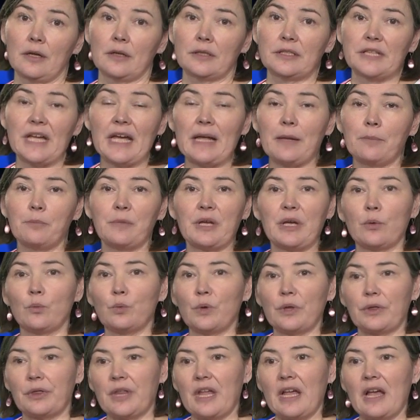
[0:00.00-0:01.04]
tell me
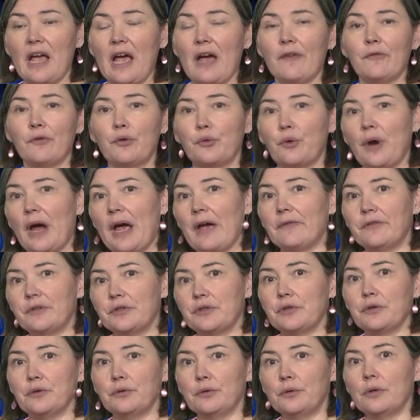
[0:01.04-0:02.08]
what they have arrived
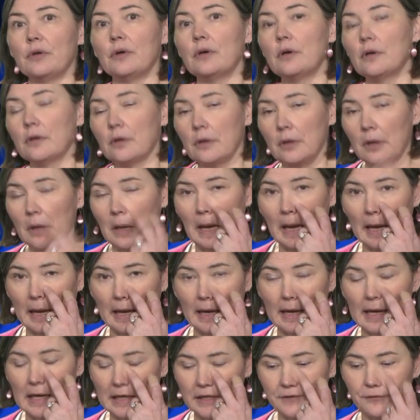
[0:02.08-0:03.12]
to
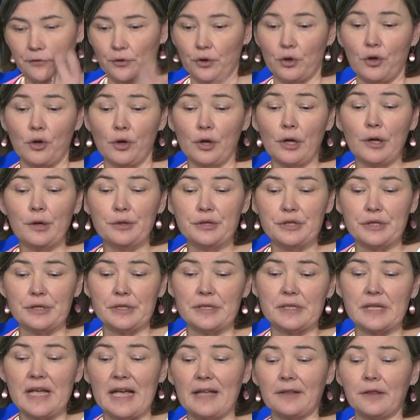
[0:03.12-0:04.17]
as for
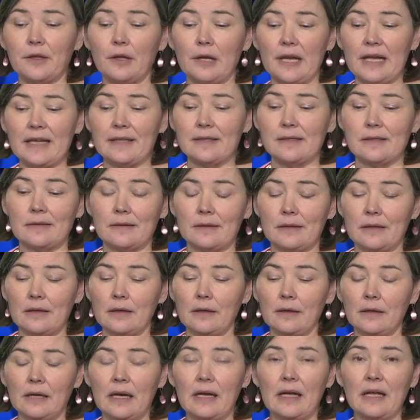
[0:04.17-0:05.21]
conclusions at the lesson.
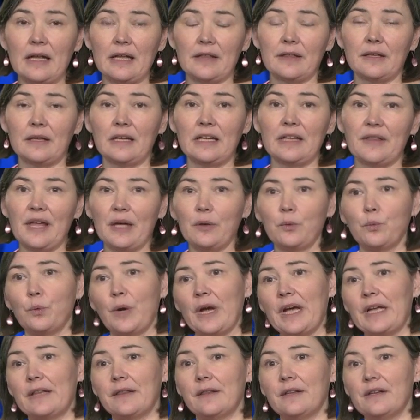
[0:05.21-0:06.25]
And in that
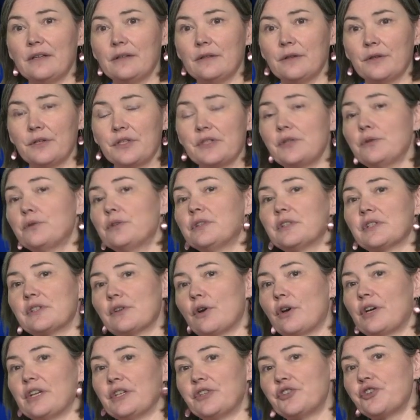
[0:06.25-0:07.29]
way the students
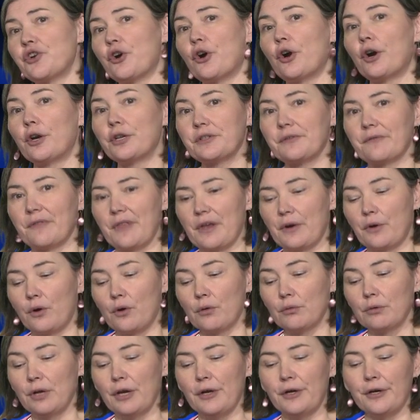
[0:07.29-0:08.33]
are in charge of their
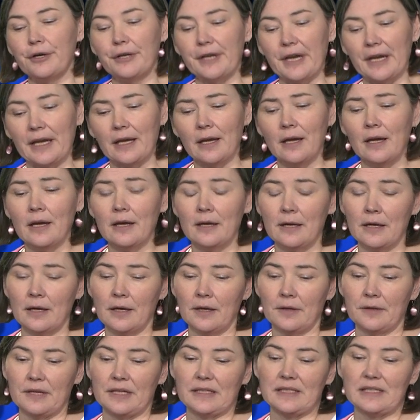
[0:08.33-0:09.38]
own learning.
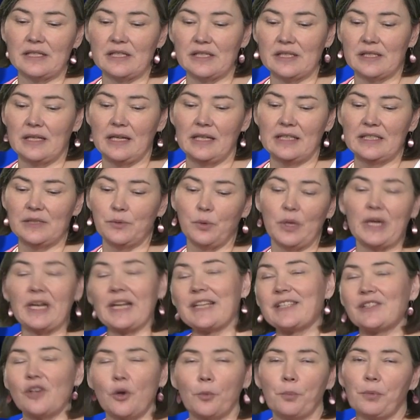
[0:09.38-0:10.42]
That is one
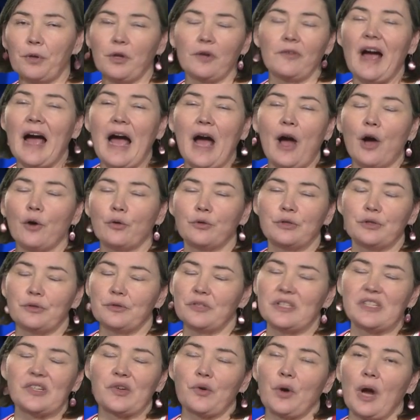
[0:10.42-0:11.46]
example of how to
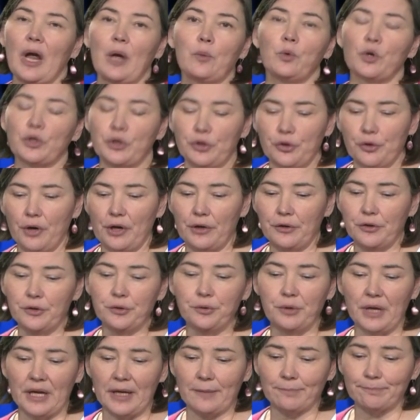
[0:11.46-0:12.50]
describe what you are
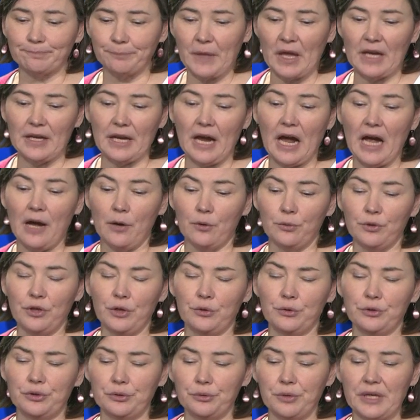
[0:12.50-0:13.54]
doing and how
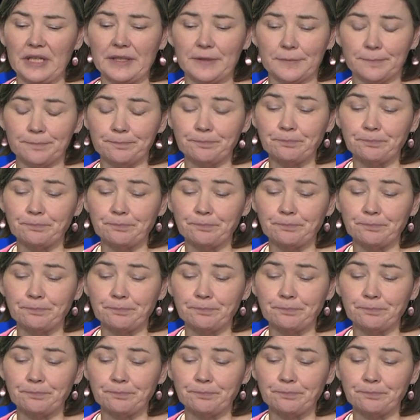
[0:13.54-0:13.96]
you do it.